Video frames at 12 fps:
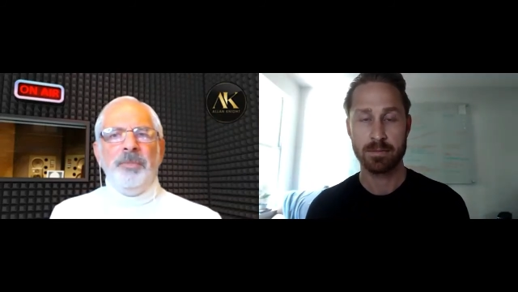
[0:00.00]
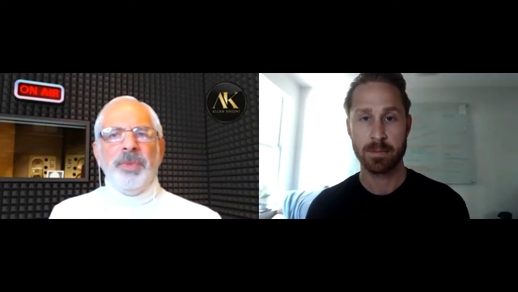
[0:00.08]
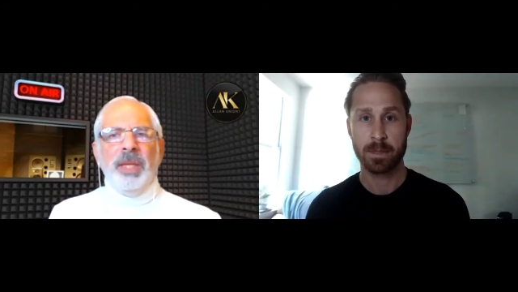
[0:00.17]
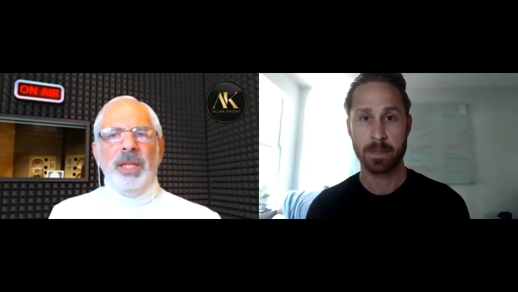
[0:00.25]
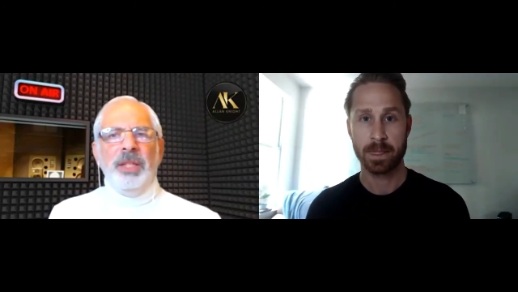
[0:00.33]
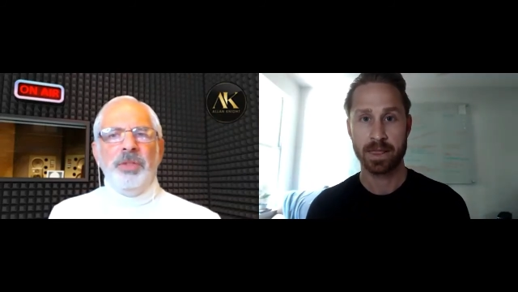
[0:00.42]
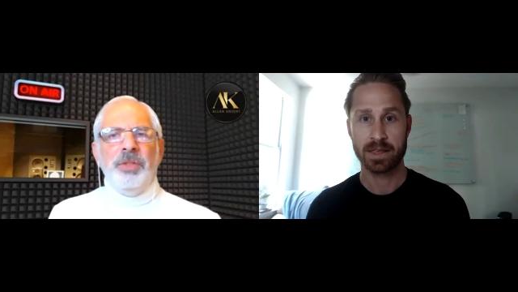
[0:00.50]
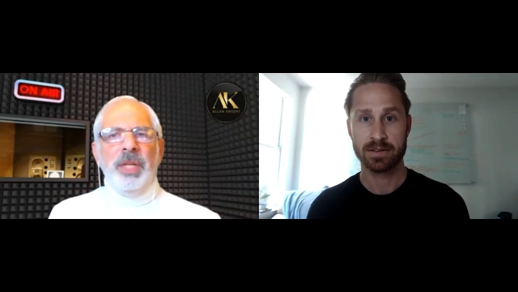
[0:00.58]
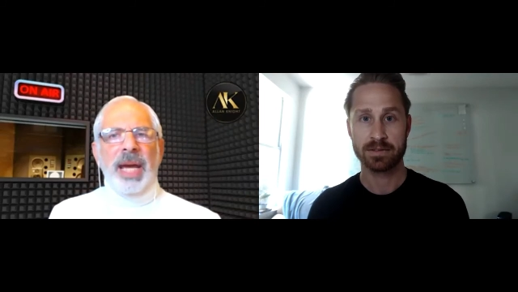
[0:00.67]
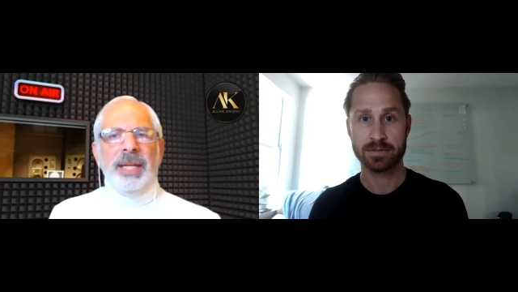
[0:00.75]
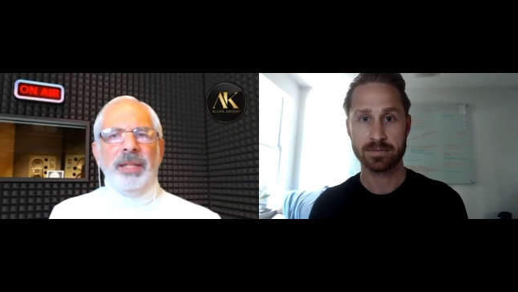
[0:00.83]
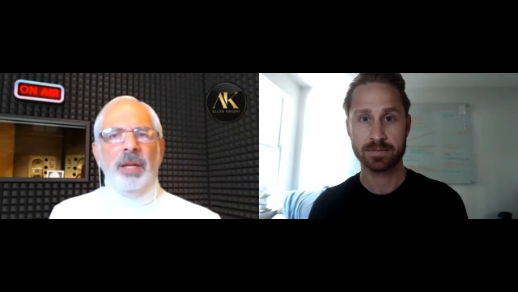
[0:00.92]
Speaker 1: is
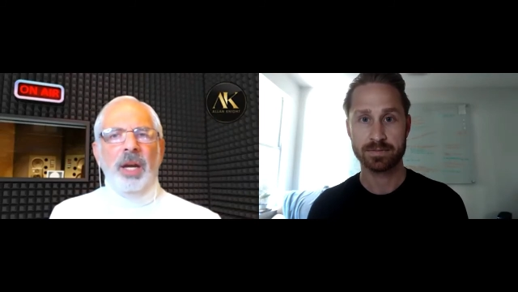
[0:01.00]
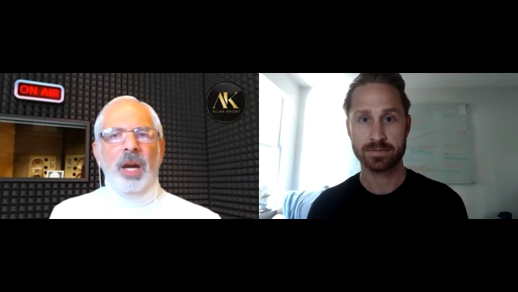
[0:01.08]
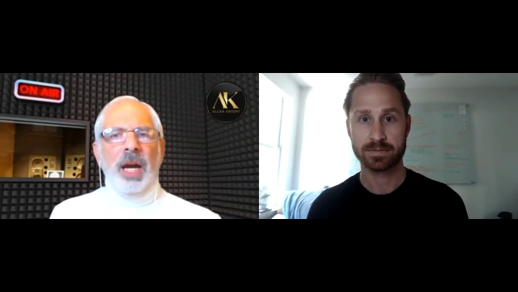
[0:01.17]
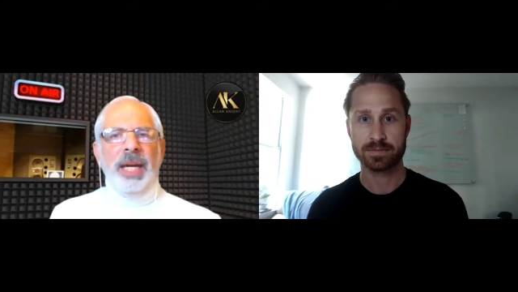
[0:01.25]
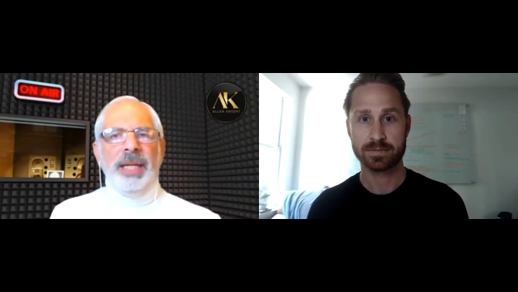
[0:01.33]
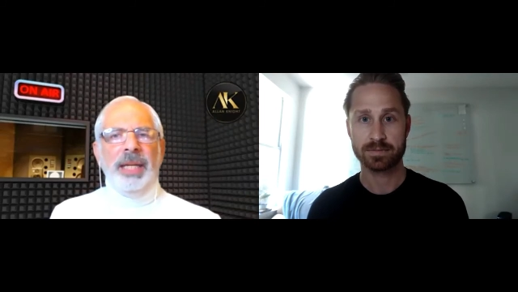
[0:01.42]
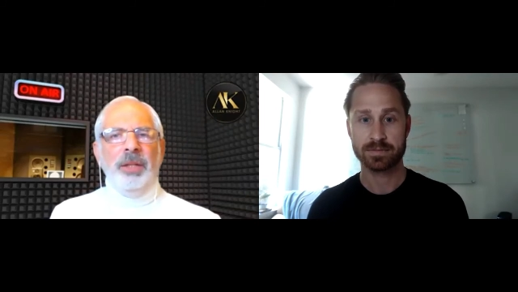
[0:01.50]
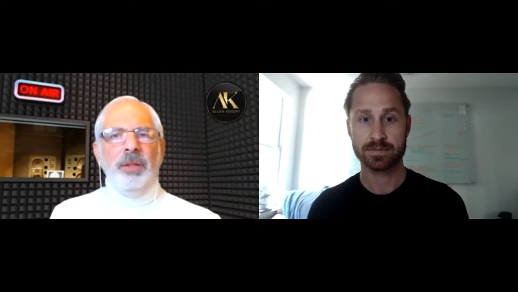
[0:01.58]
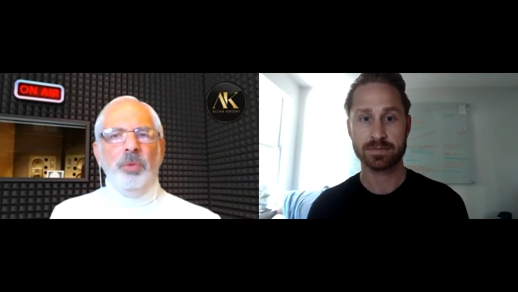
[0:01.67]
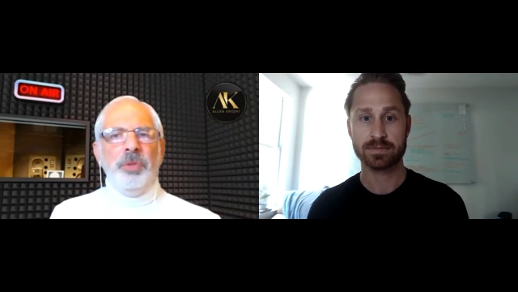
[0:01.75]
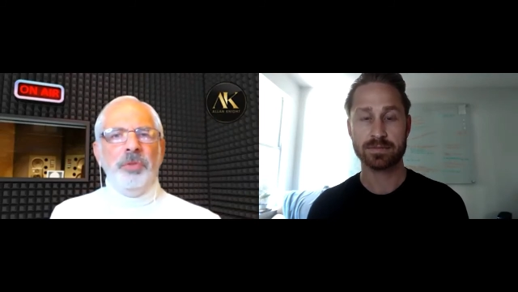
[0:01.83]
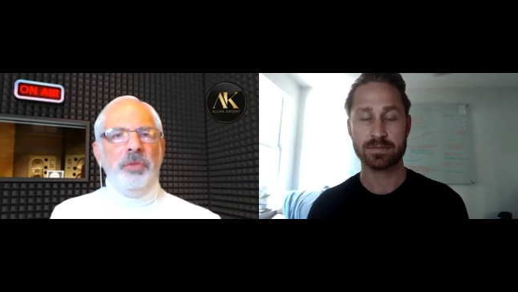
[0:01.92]
that I
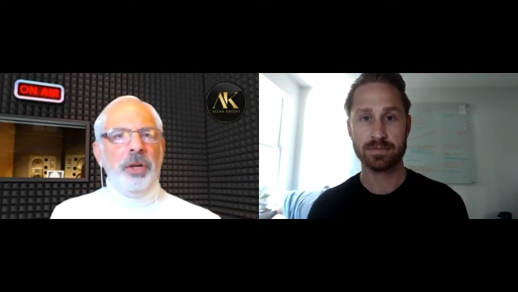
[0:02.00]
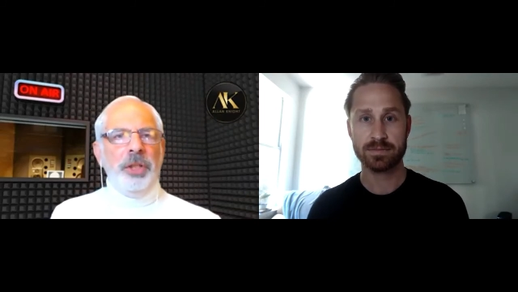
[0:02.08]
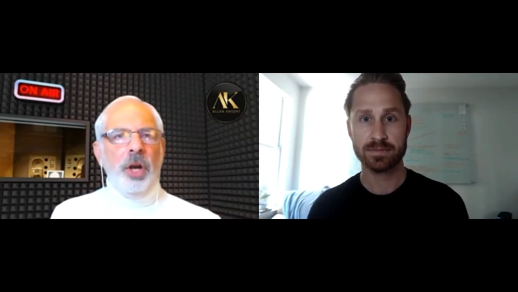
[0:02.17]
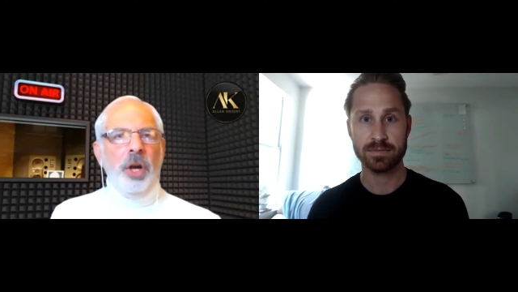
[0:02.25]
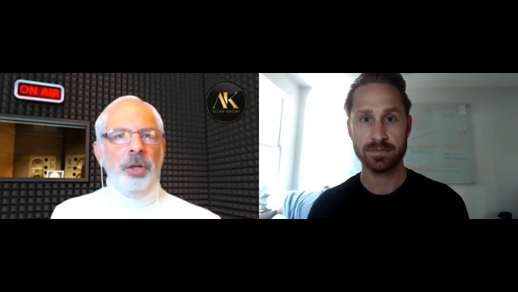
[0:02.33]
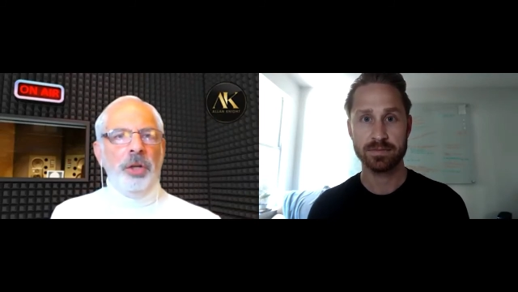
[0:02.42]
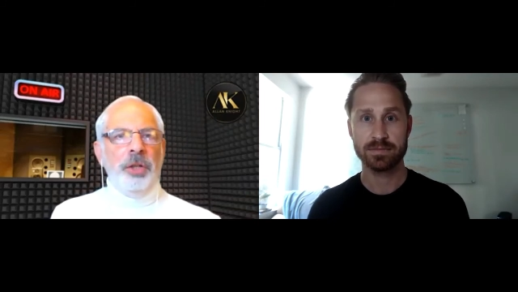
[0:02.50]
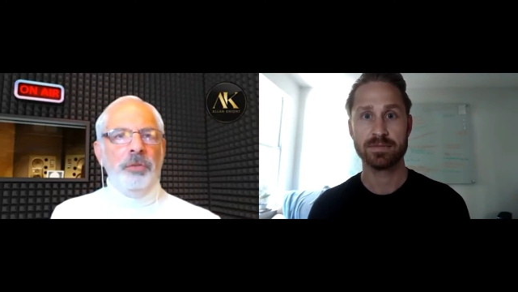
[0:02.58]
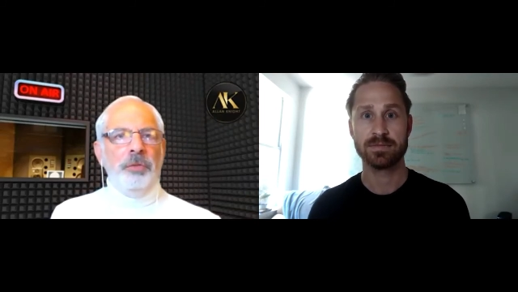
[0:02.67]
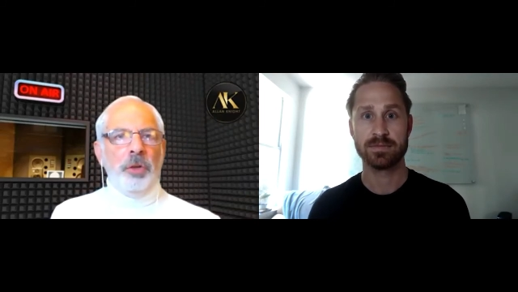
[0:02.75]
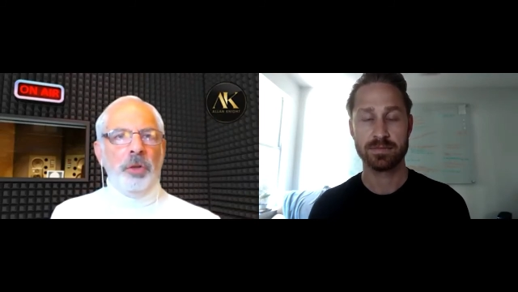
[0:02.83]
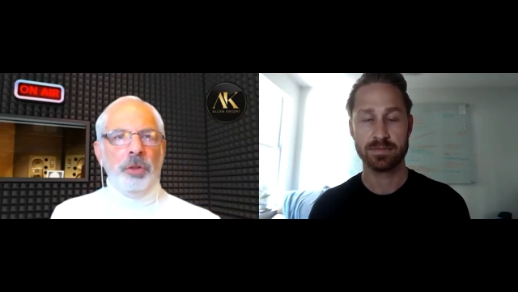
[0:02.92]
was very guarded
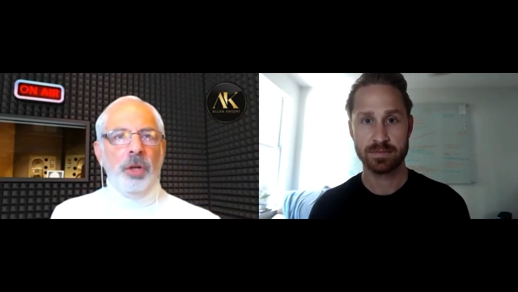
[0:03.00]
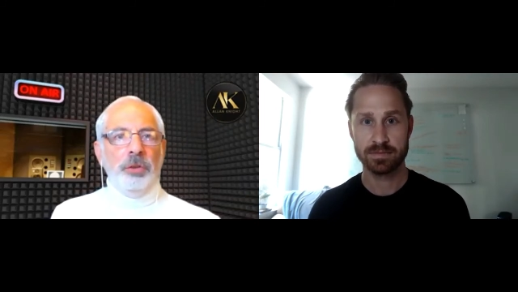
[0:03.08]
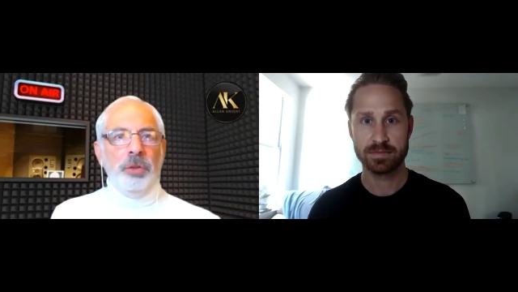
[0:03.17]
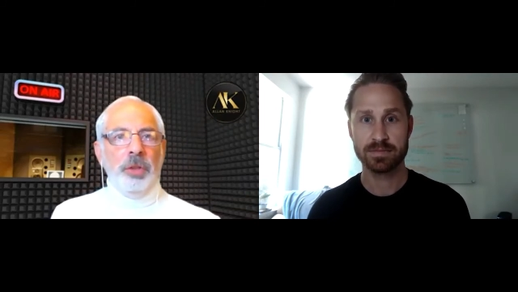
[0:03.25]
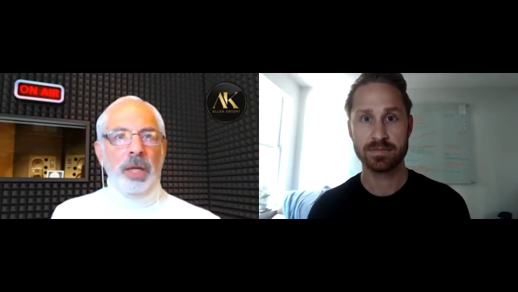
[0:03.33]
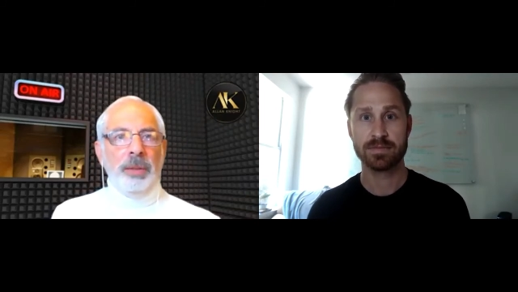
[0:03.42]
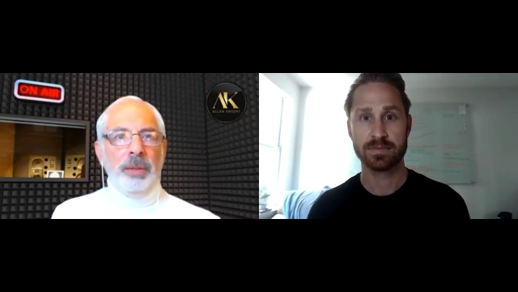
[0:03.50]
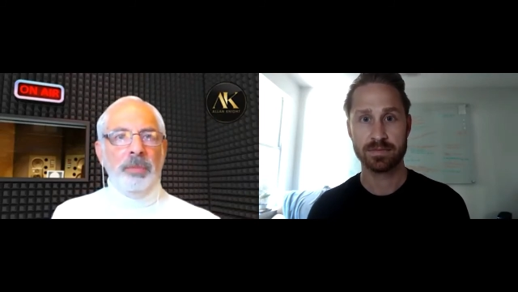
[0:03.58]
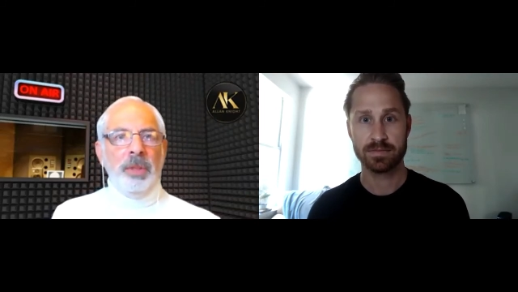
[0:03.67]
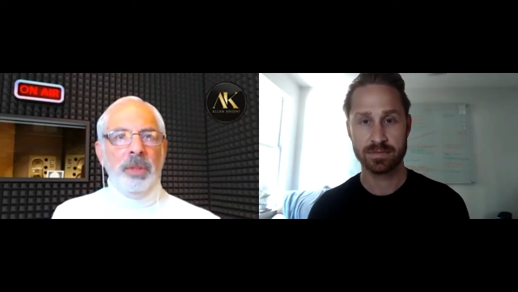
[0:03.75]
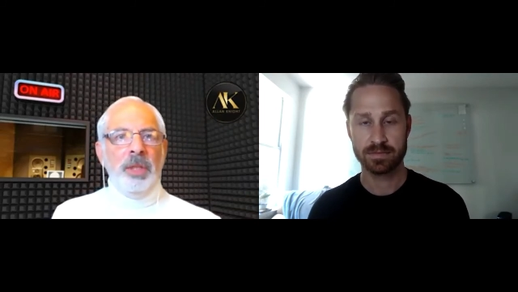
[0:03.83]
for a long time.